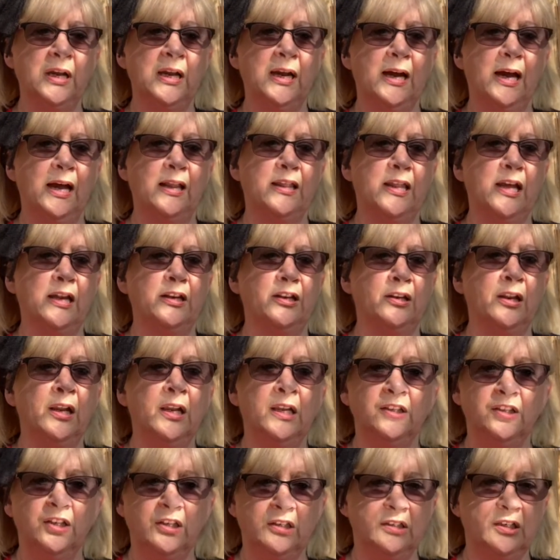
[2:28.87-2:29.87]
and then
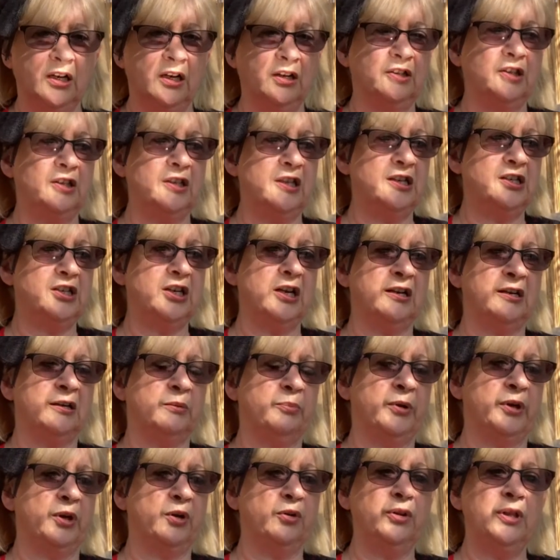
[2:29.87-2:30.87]
she touched the
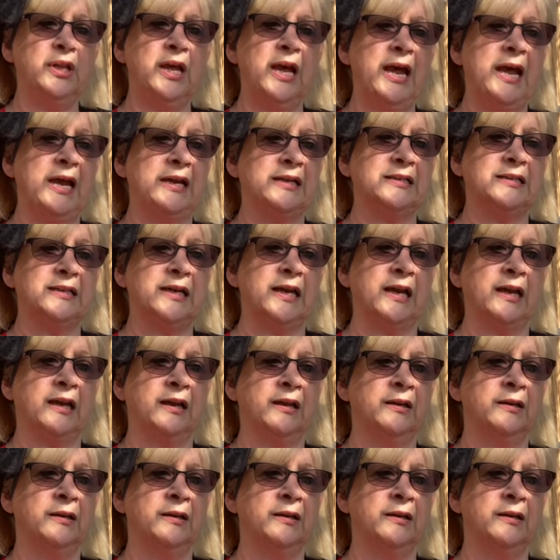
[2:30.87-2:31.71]
gentleman on the head, saying,